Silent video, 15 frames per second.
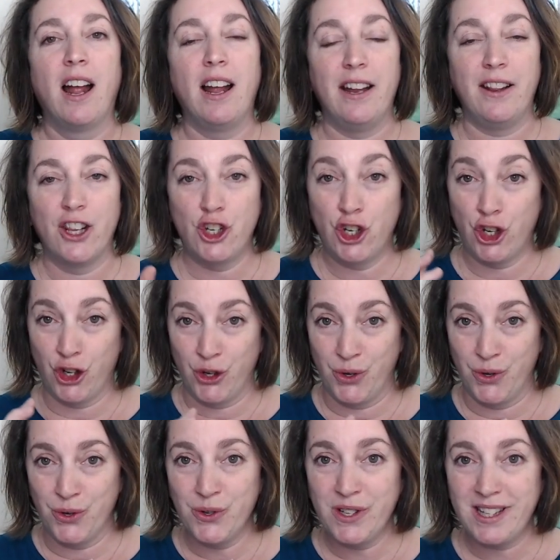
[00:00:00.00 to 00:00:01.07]
in the
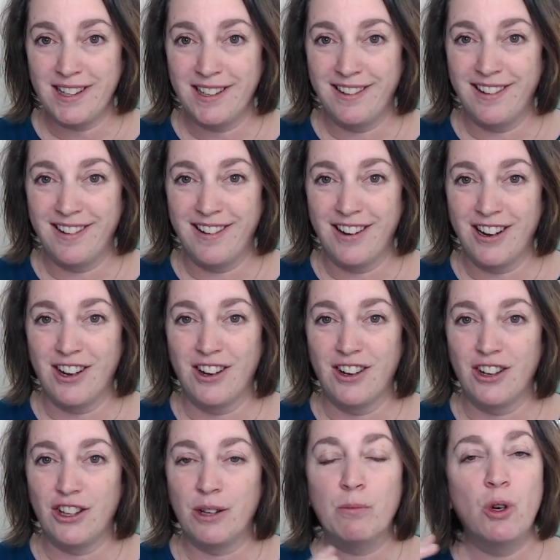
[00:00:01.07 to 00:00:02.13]
choose,
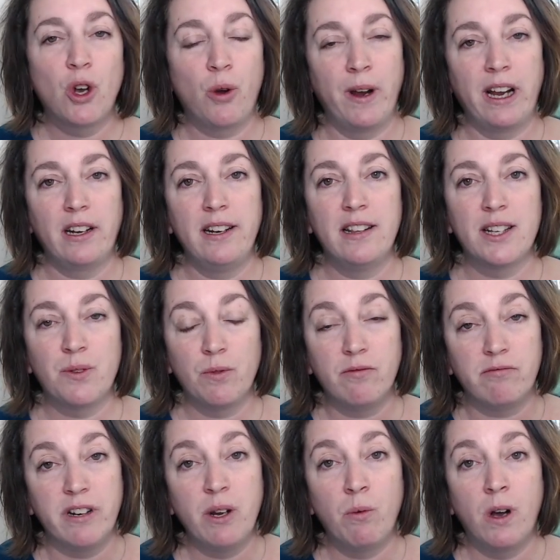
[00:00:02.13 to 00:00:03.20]
the more quickly this
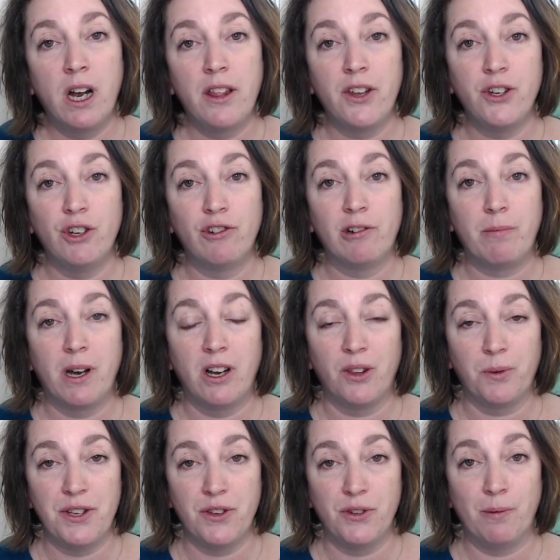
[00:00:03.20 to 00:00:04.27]
will rewire the neural
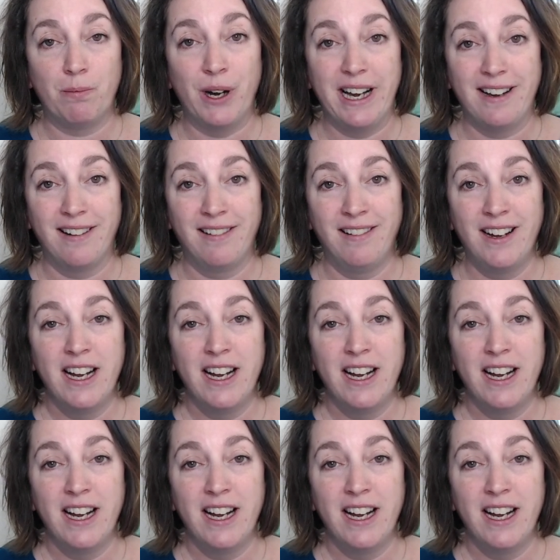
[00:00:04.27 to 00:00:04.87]
pathways in your brain.